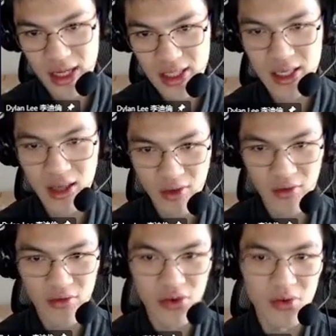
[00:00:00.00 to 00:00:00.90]
I did give
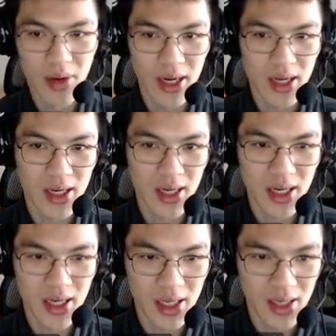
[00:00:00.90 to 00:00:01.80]
a few, but
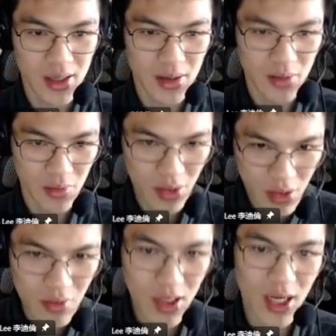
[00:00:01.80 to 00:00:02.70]
I uh,
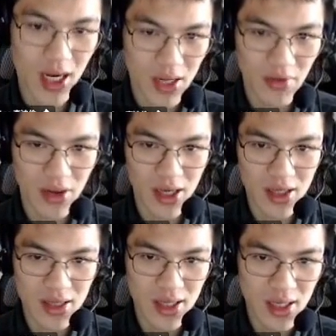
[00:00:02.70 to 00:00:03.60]
will work hard for
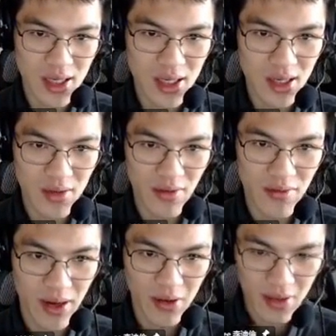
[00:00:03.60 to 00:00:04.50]
that
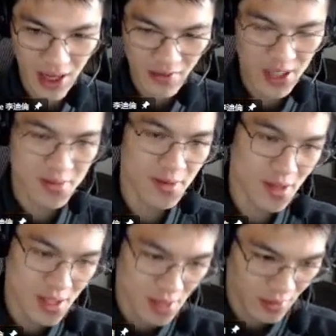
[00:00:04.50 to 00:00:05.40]
with my own life
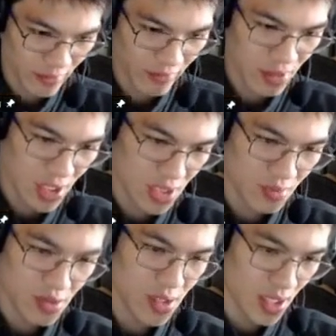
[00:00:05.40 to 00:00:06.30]
experience, with the
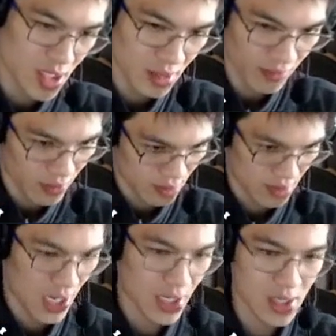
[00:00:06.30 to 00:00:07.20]
experience I had
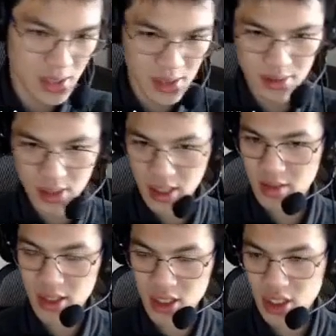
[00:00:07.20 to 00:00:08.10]
from others
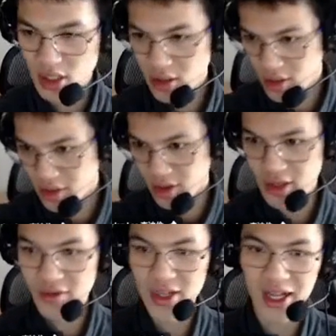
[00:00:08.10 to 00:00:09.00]
like Master Ching Kong
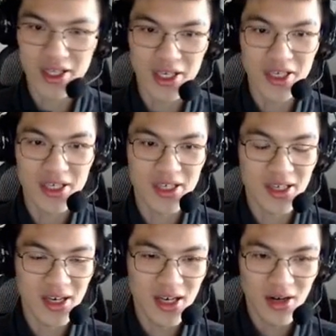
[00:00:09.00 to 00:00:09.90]
or even aunties